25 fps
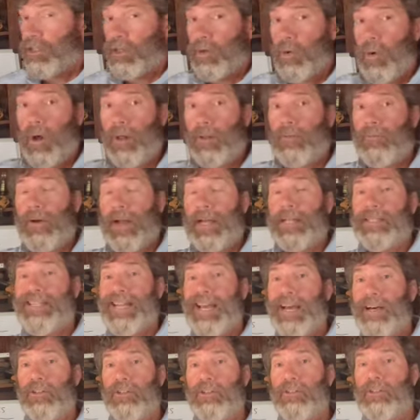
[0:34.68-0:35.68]
qualified
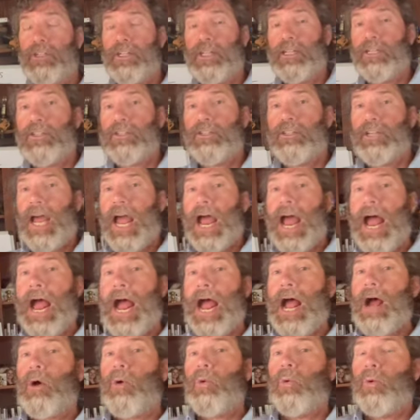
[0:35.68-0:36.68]
tells us
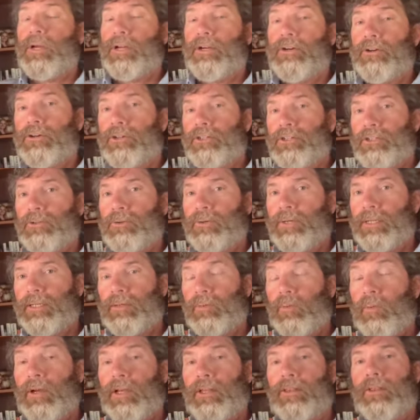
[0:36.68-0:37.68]
how we are
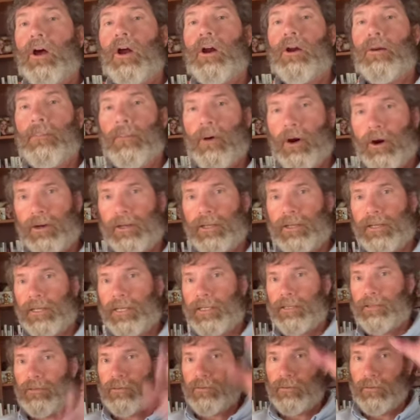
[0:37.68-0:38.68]
doing with our marketing,
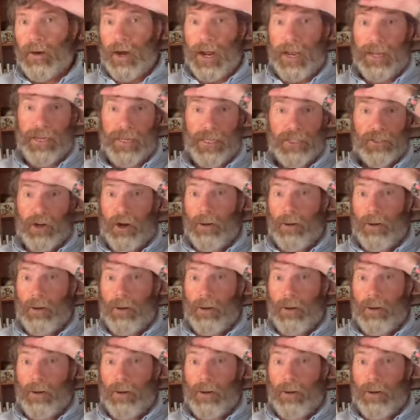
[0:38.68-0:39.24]
right? Is our